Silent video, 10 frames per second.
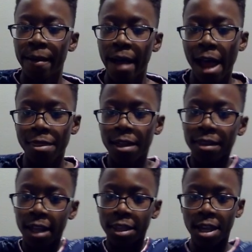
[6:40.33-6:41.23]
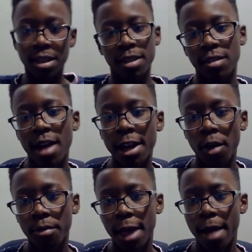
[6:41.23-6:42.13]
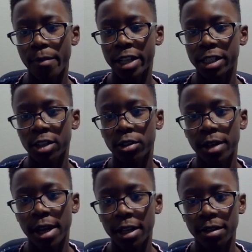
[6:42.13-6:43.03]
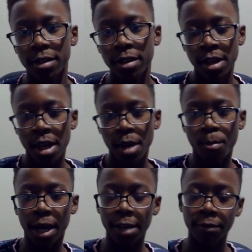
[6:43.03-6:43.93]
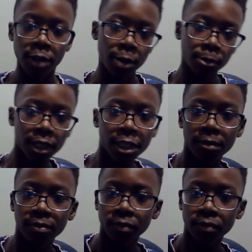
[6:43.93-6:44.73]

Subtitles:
I think that this is the lineup that Manchester United might have gone with.